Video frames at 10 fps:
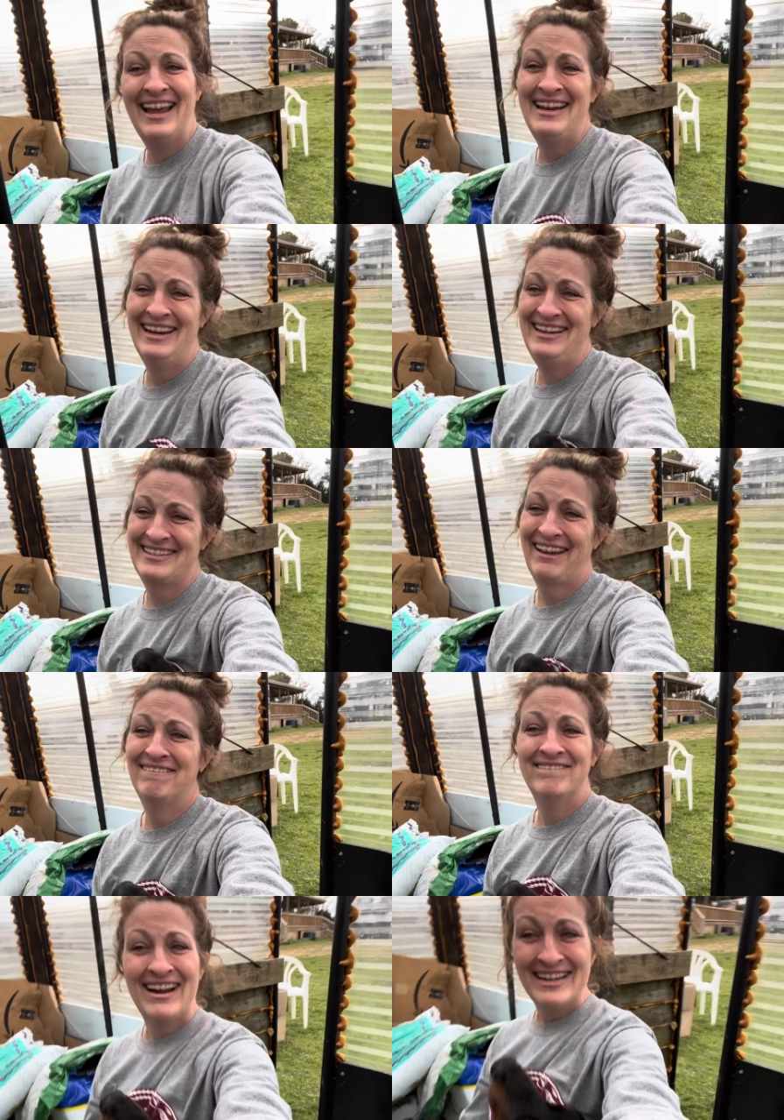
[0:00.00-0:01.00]
He's
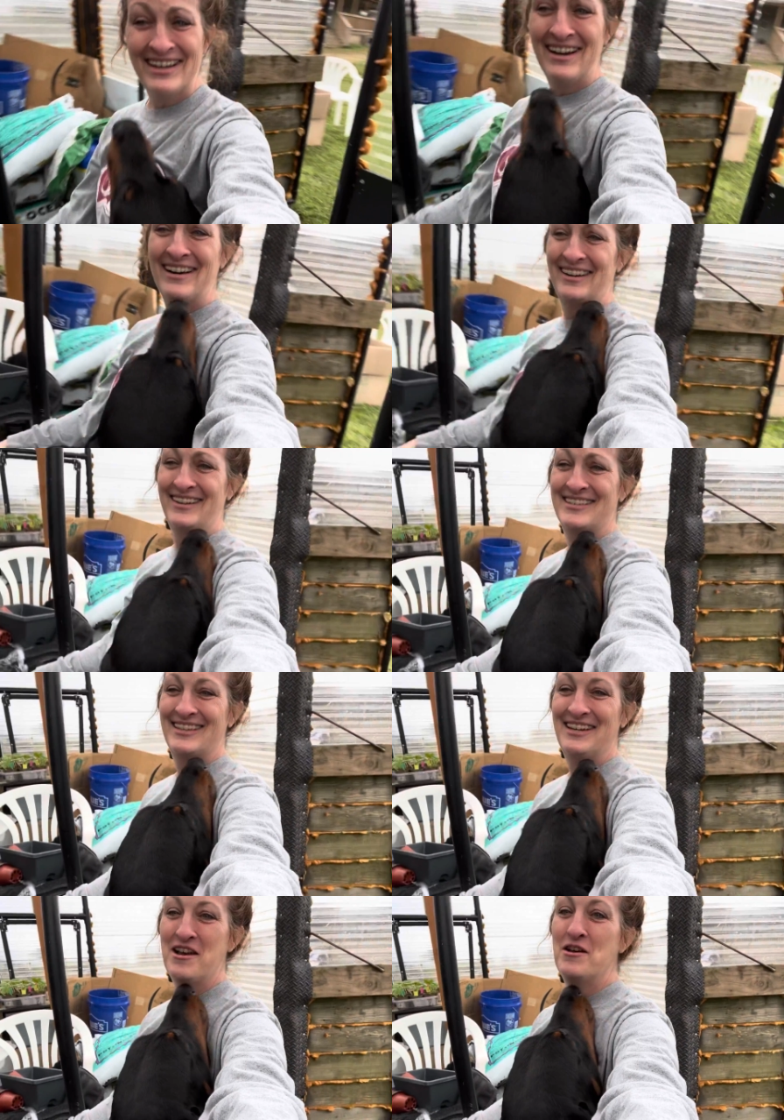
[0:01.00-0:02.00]
my daughter's,
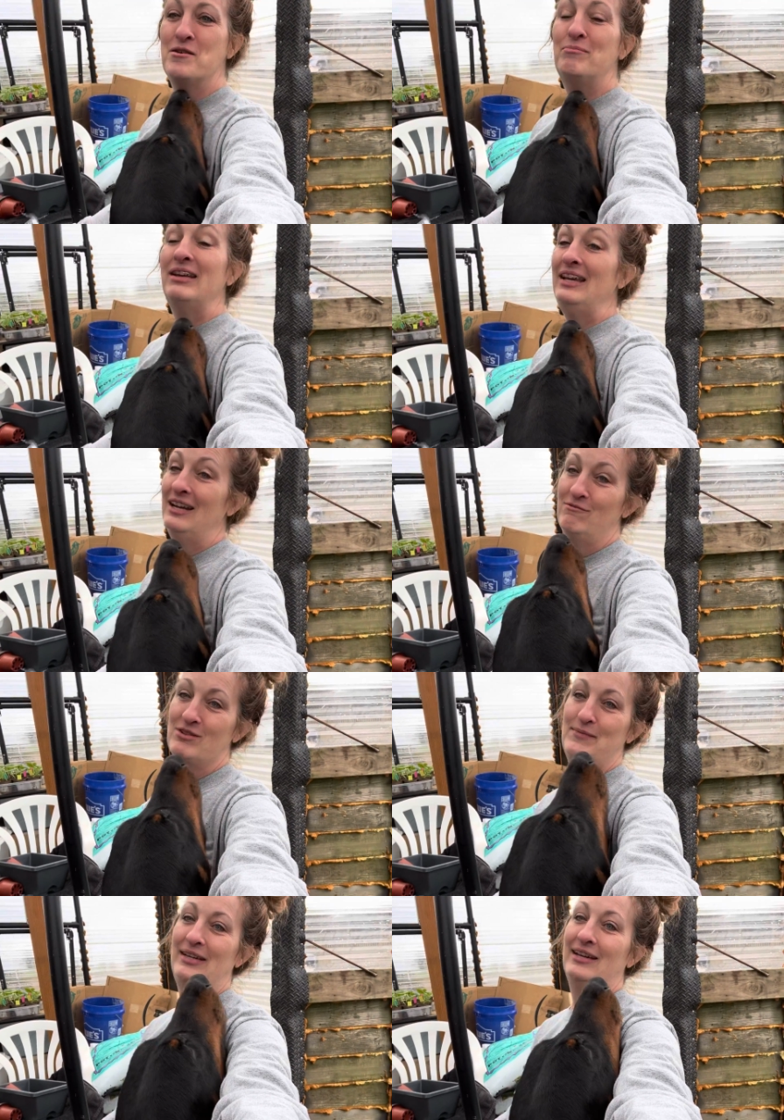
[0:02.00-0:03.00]
but he
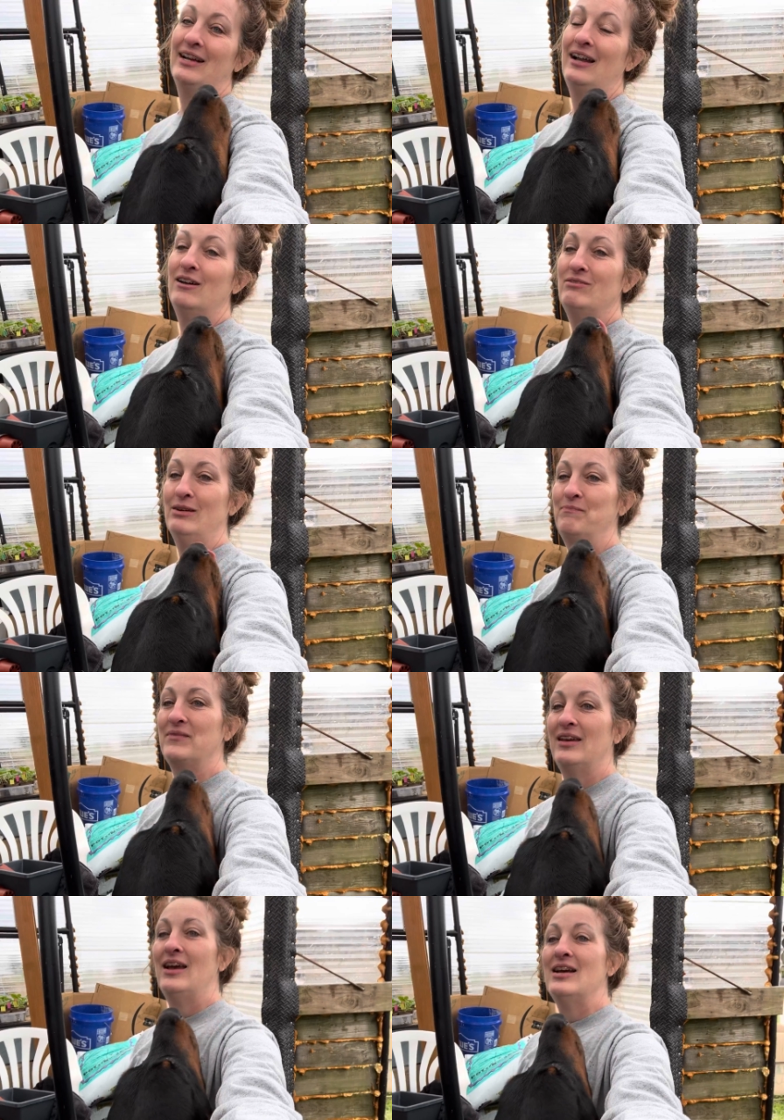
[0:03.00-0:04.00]
loves me and I love him.
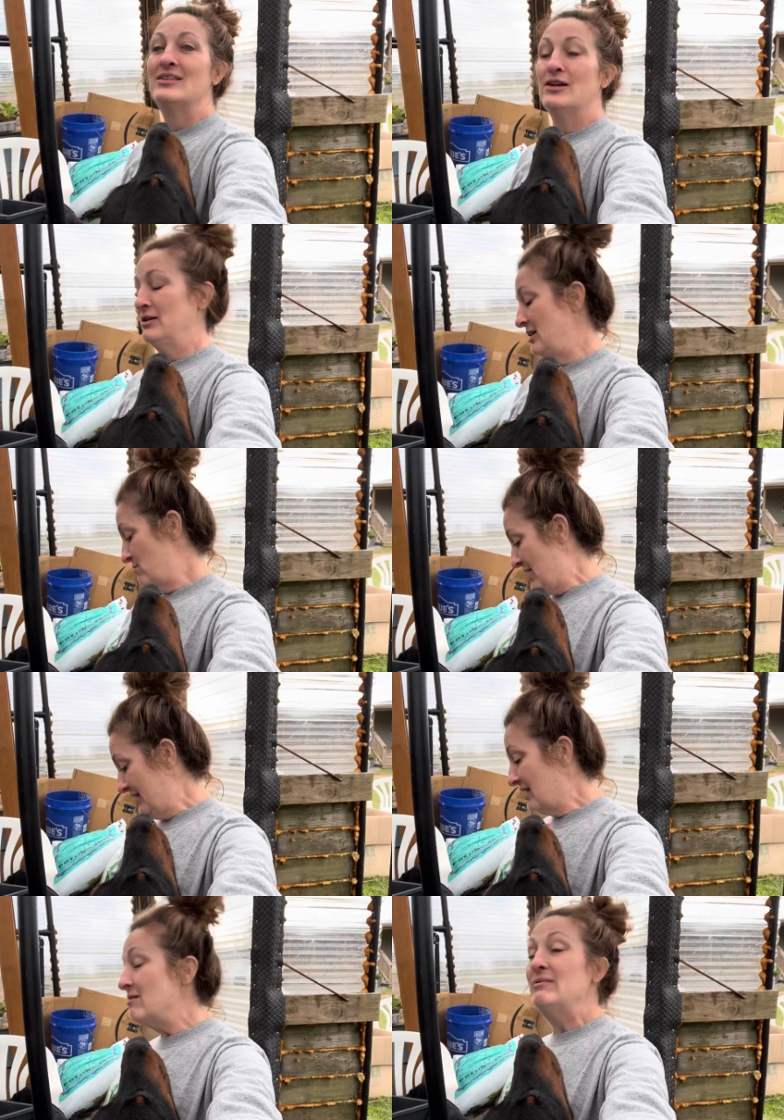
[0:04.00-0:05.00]
So anyway,
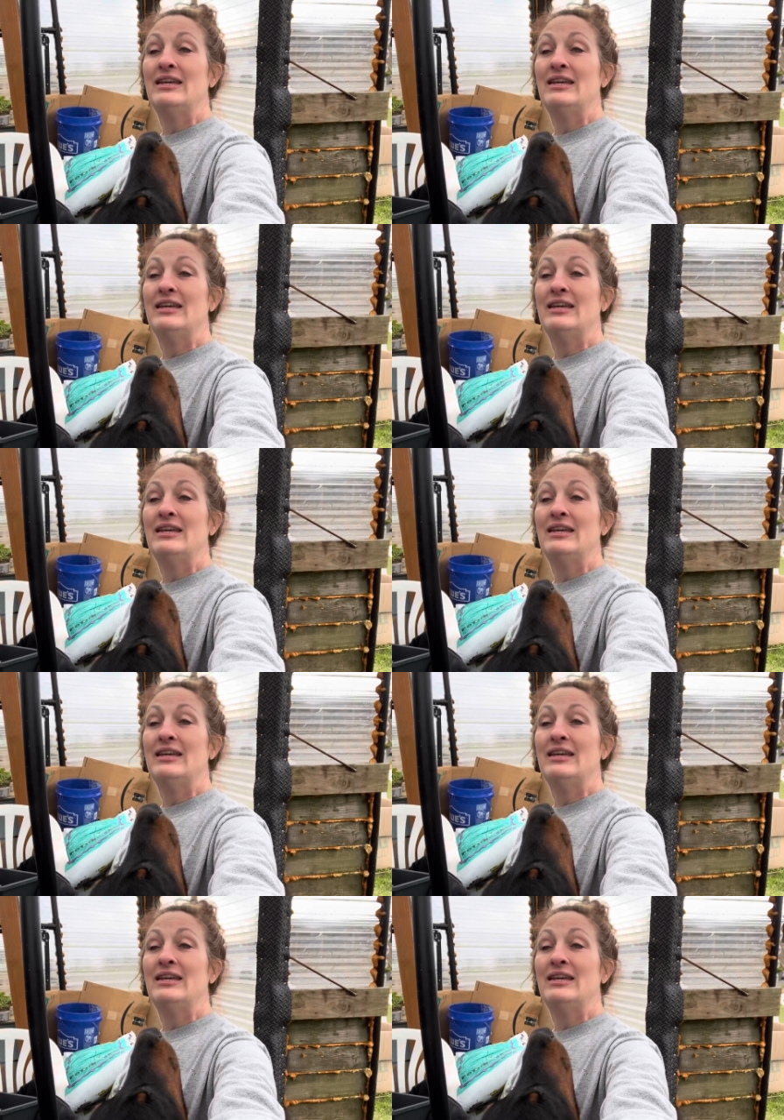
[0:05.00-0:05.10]
let me